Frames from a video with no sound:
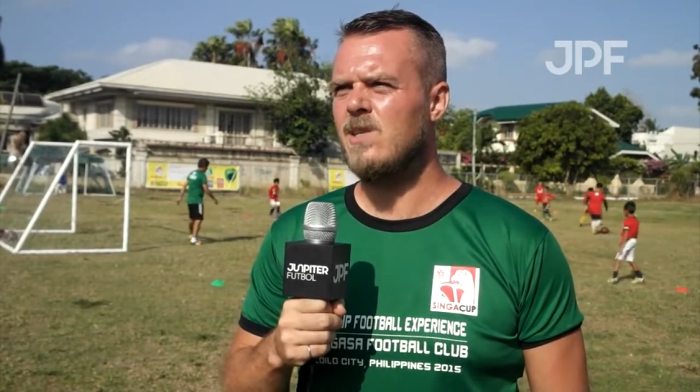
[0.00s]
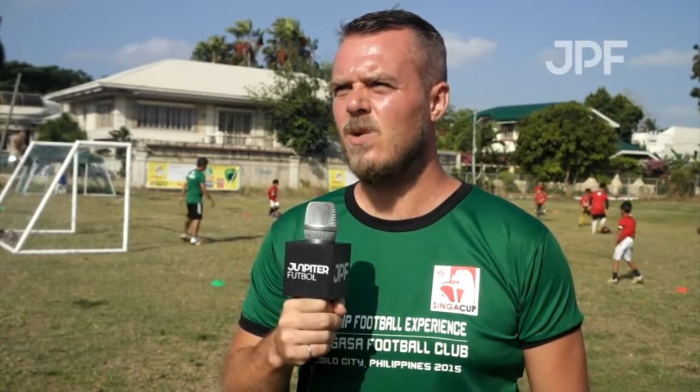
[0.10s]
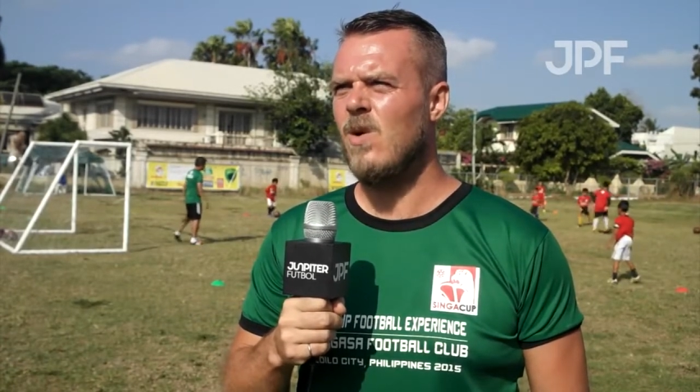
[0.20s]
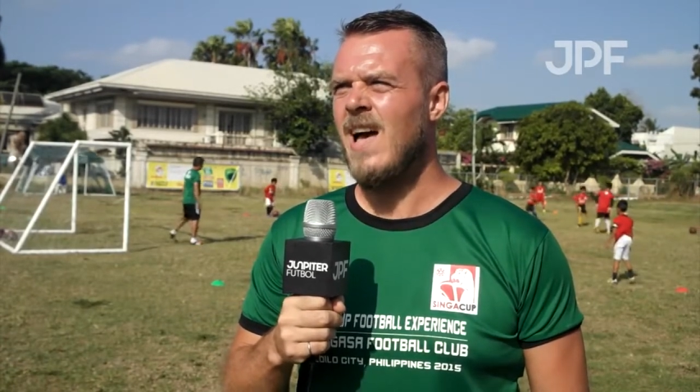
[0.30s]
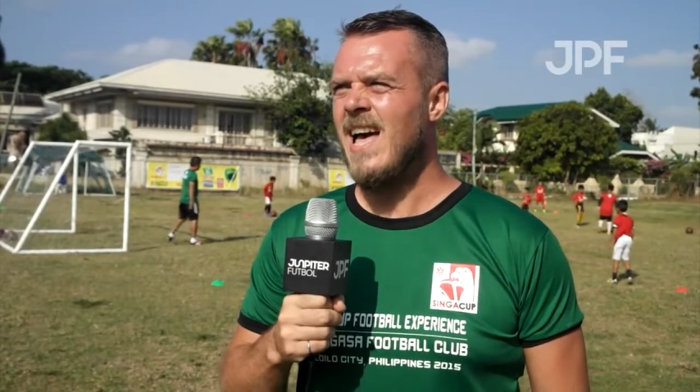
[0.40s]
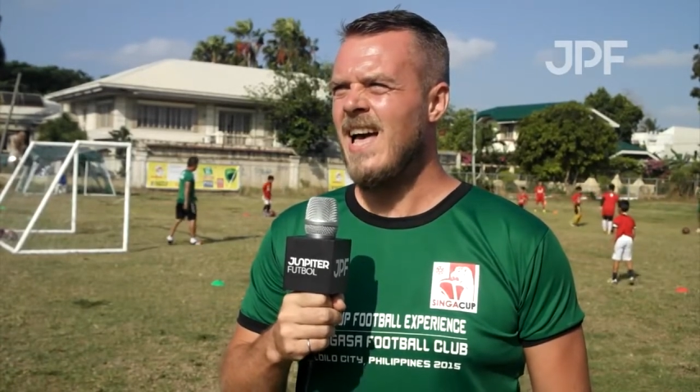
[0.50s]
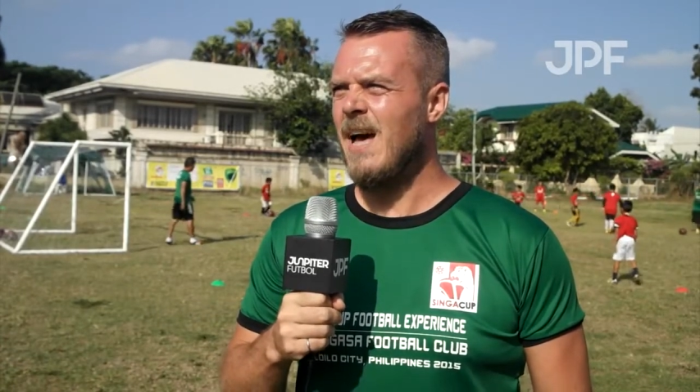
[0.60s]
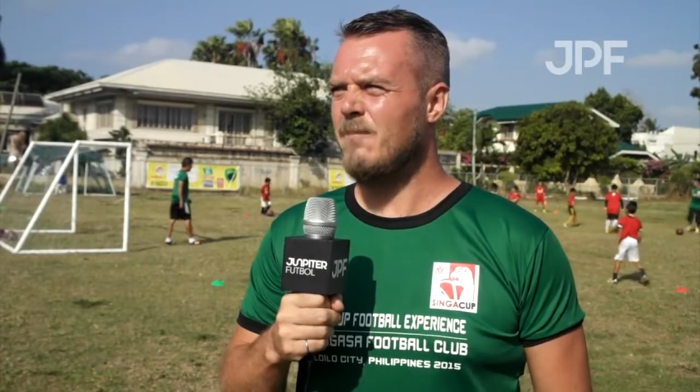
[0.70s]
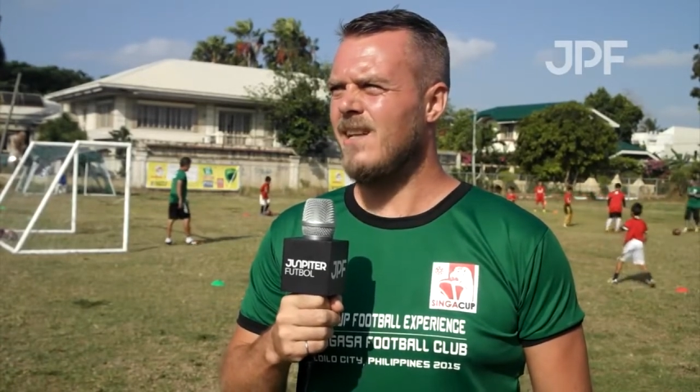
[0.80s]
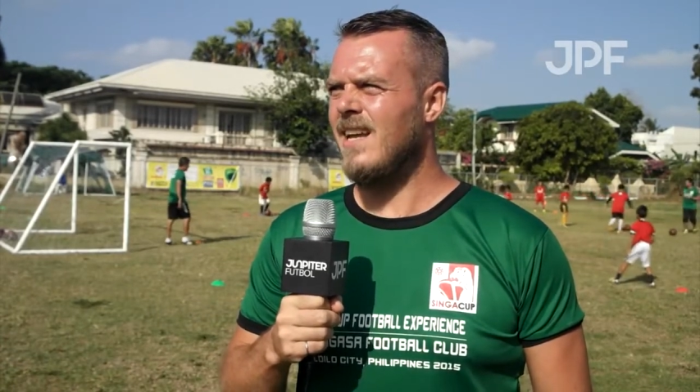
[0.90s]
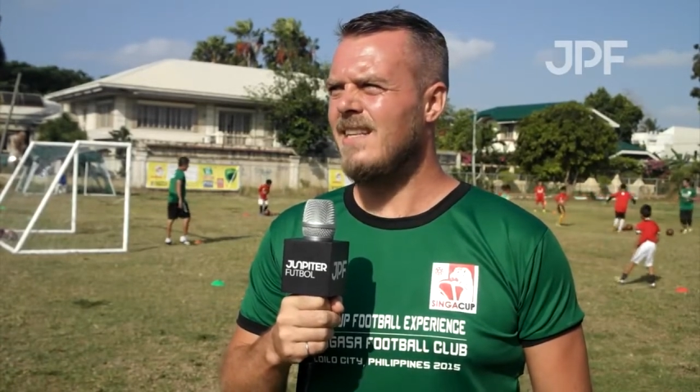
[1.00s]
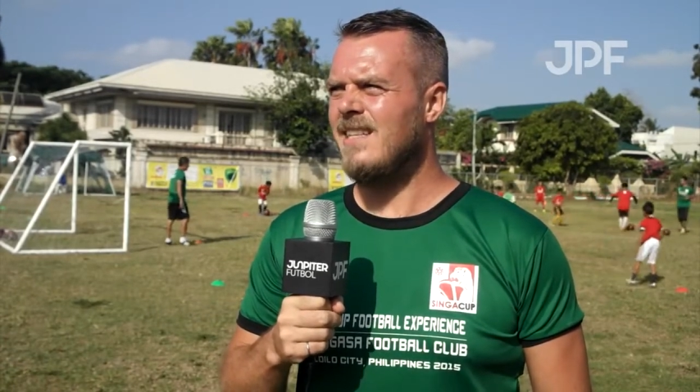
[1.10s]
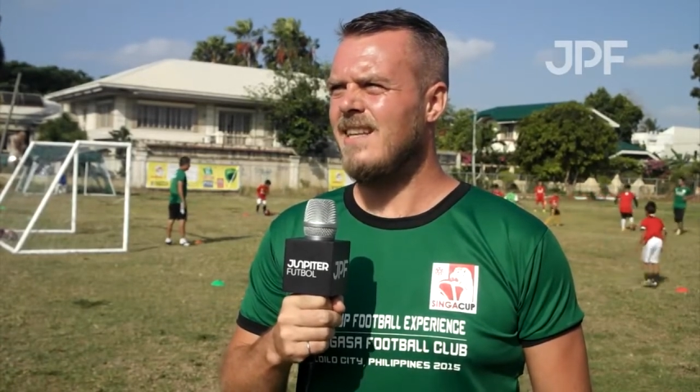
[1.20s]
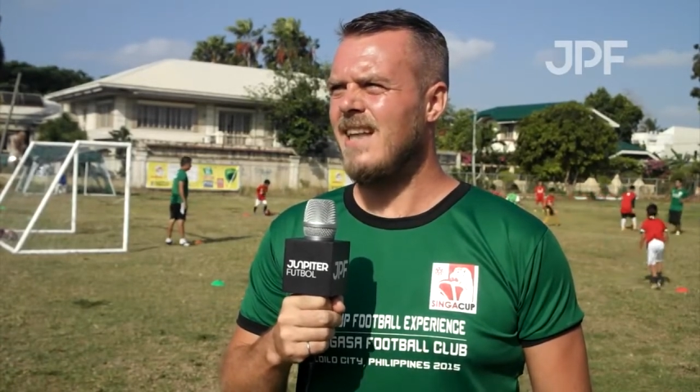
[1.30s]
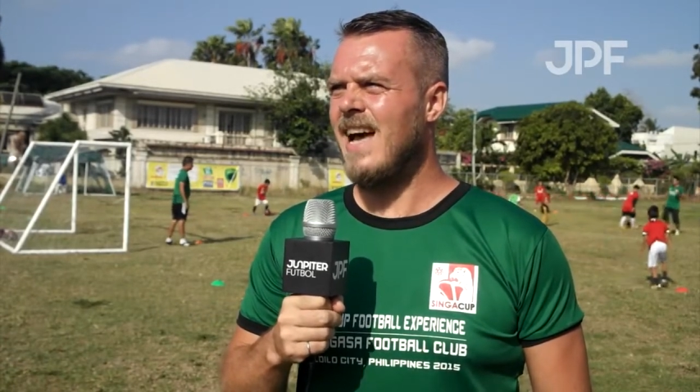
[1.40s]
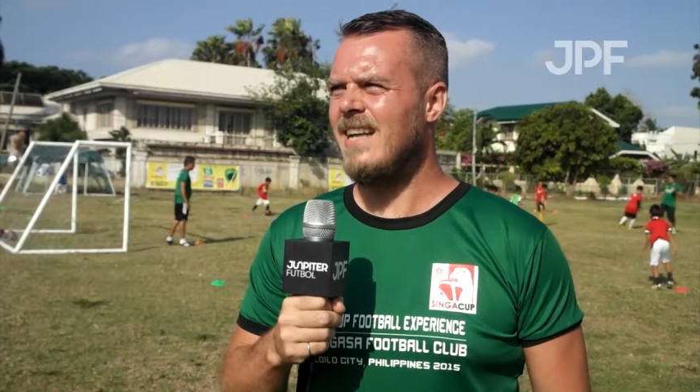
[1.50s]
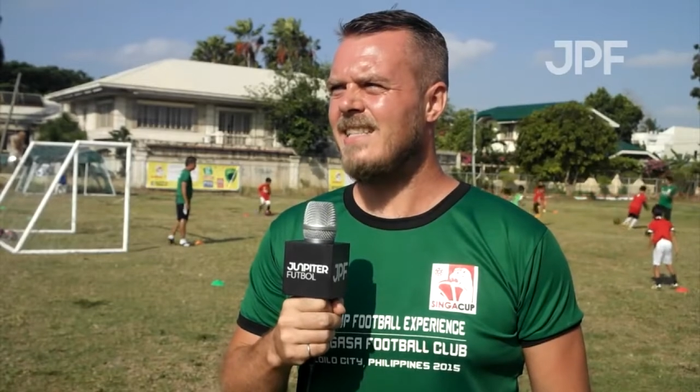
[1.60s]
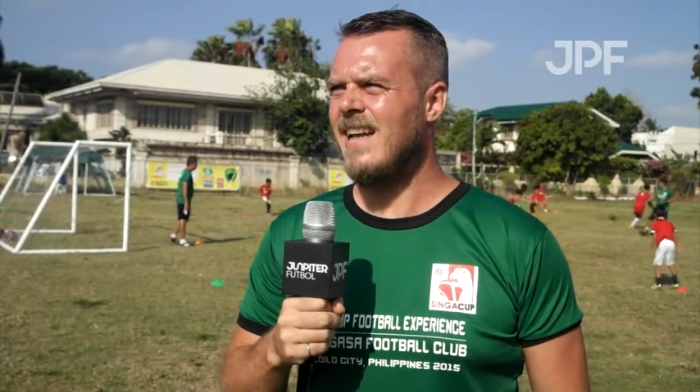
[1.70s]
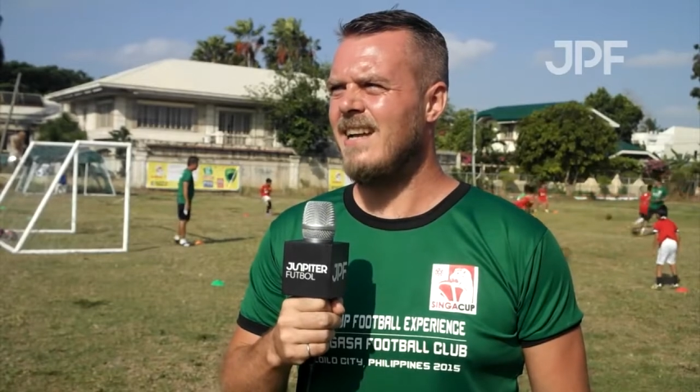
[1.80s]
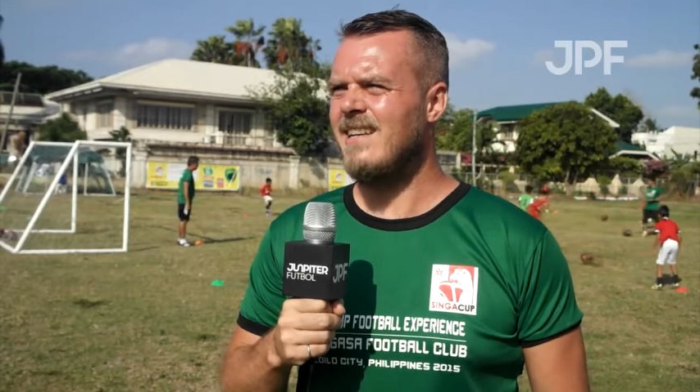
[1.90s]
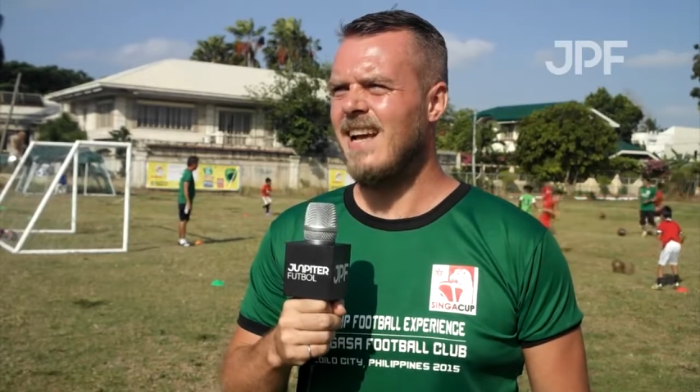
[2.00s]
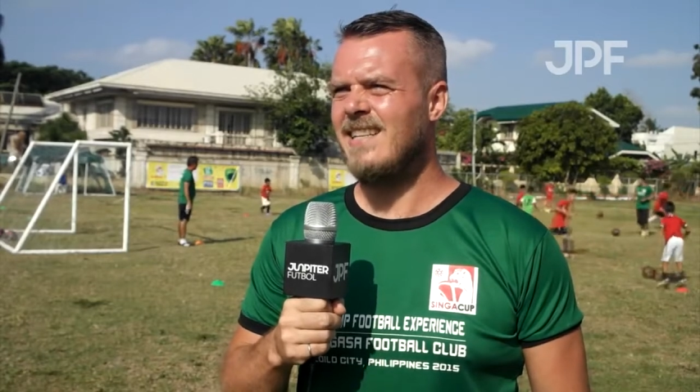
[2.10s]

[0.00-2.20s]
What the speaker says: So I'm delighted that the high standard